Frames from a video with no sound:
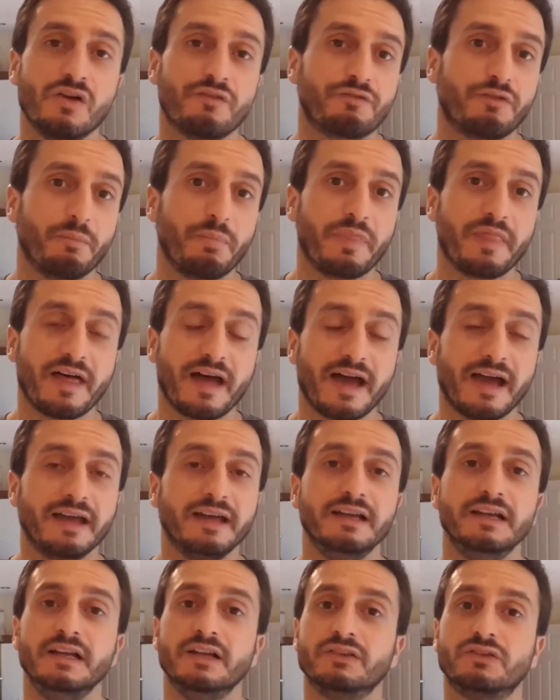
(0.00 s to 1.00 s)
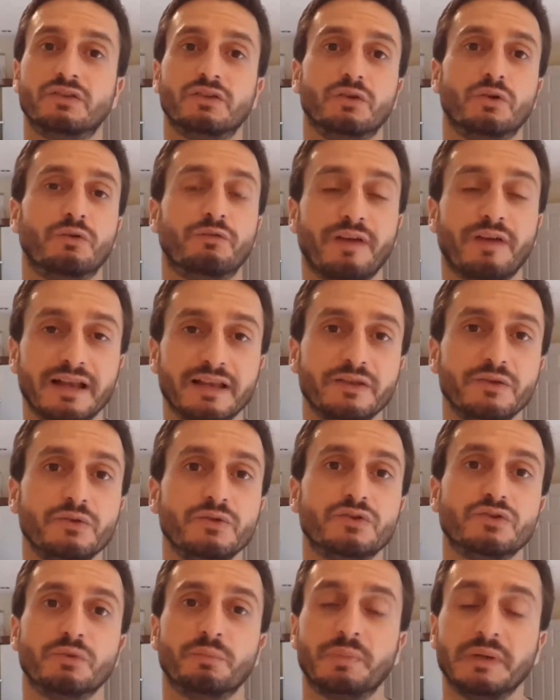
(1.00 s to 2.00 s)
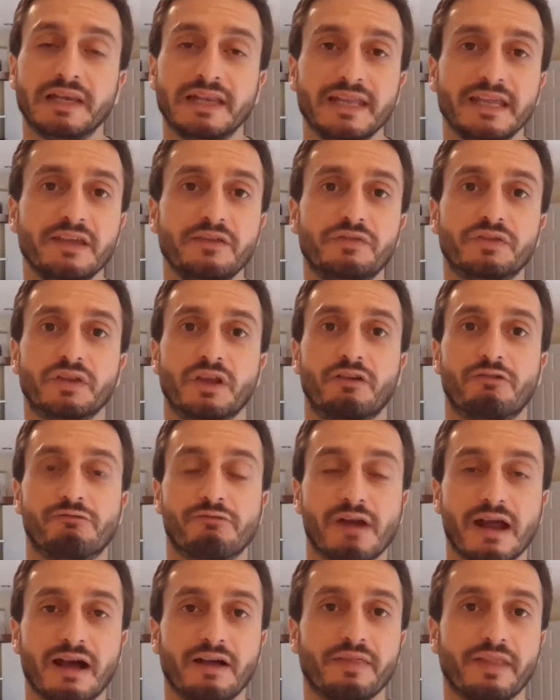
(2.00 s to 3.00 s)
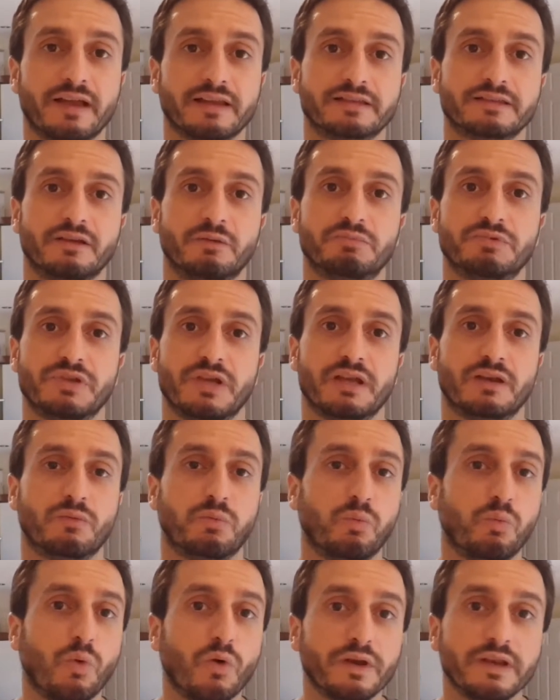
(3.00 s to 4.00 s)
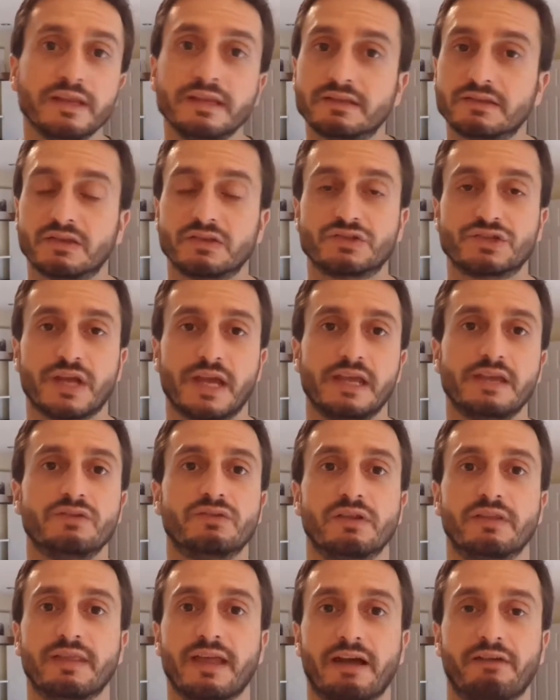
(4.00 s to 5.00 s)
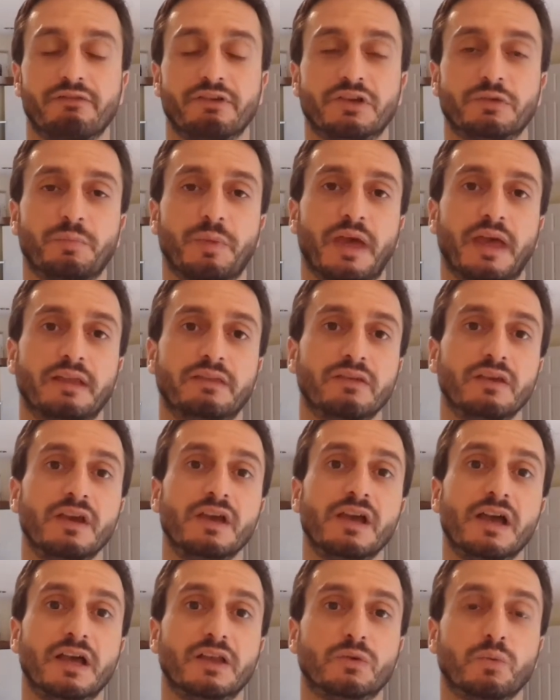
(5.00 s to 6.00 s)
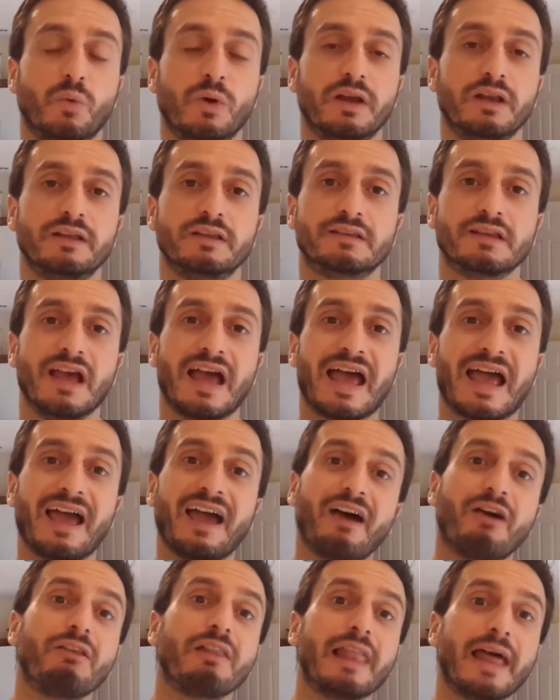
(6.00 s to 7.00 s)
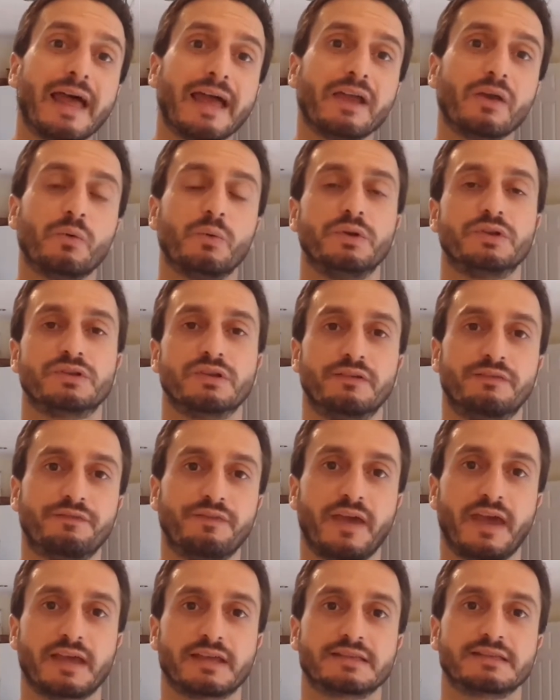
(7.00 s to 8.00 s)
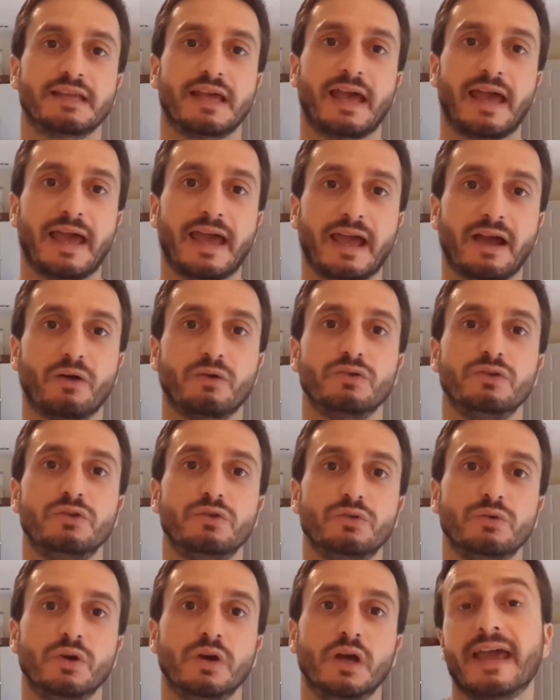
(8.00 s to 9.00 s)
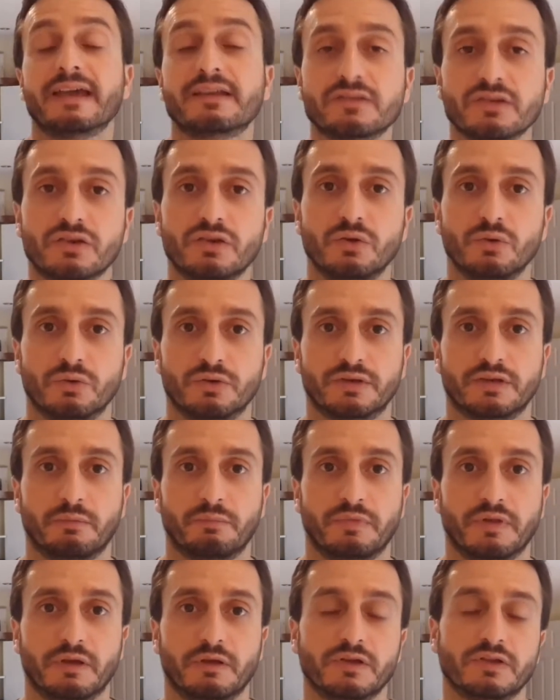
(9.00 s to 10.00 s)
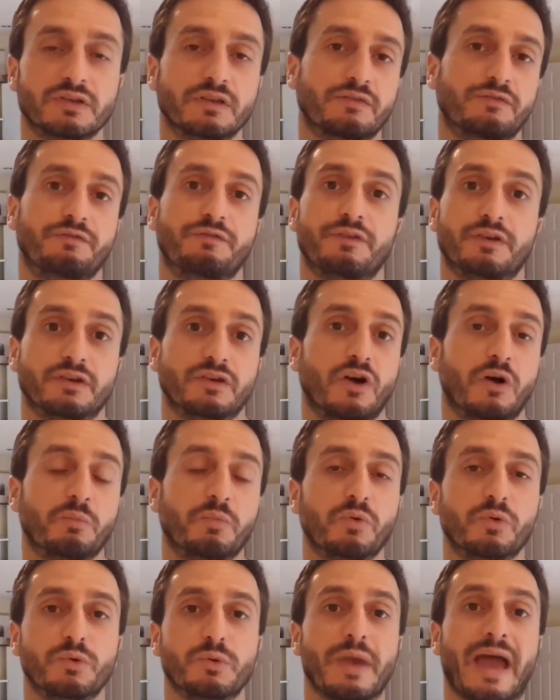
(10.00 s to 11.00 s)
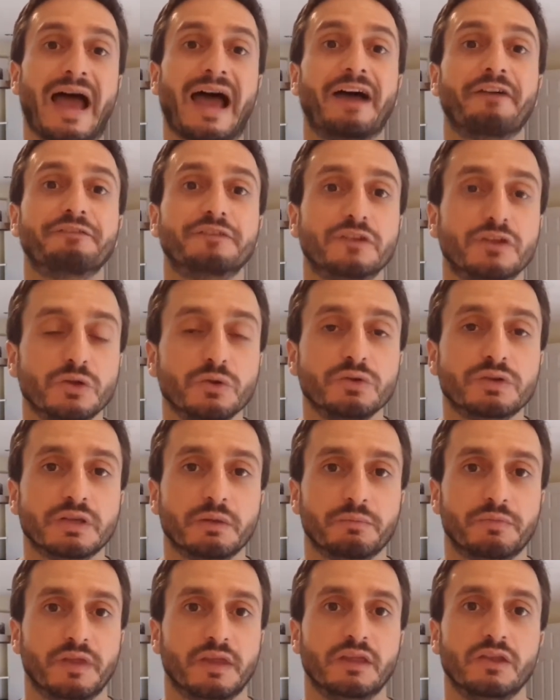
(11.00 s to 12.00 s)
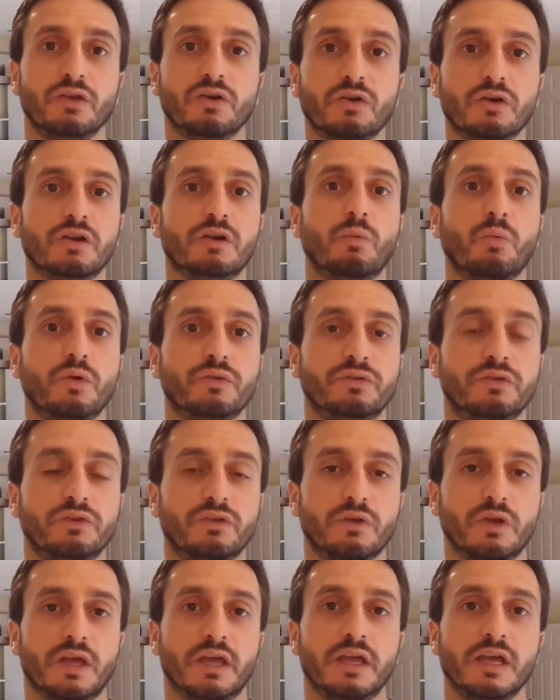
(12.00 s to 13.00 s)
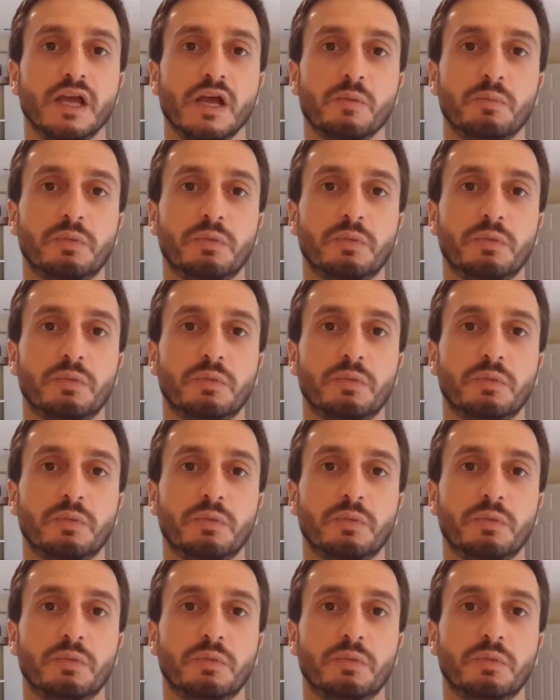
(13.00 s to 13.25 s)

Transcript: From that, to your values, your beliefs around that subject, what needs to change in that respect, as well as how language affects how you execute on something. Because if, for example, you have to do something, you're not going to want to do it.